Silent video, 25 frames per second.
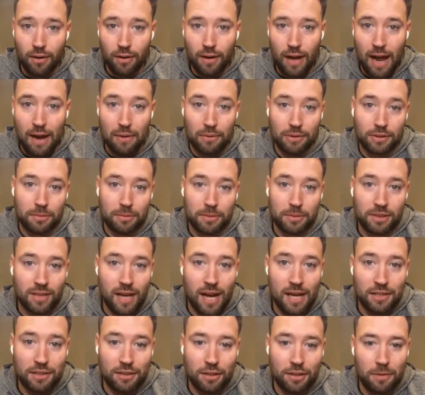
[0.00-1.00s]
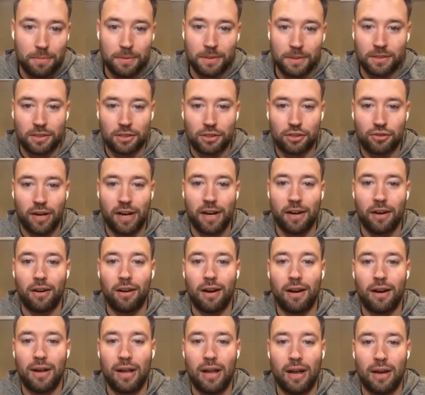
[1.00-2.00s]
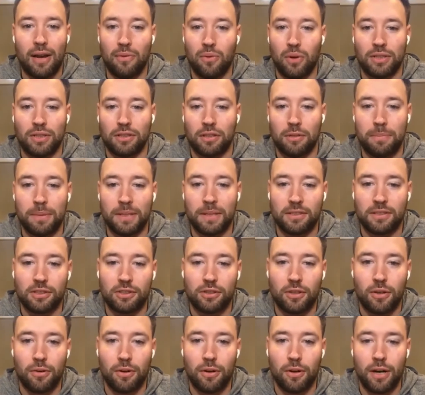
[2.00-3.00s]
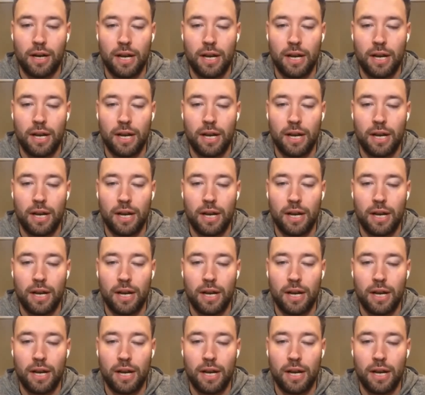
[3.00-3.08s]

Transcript: I was a massage therapist and a trainer. I wasn't a business owner.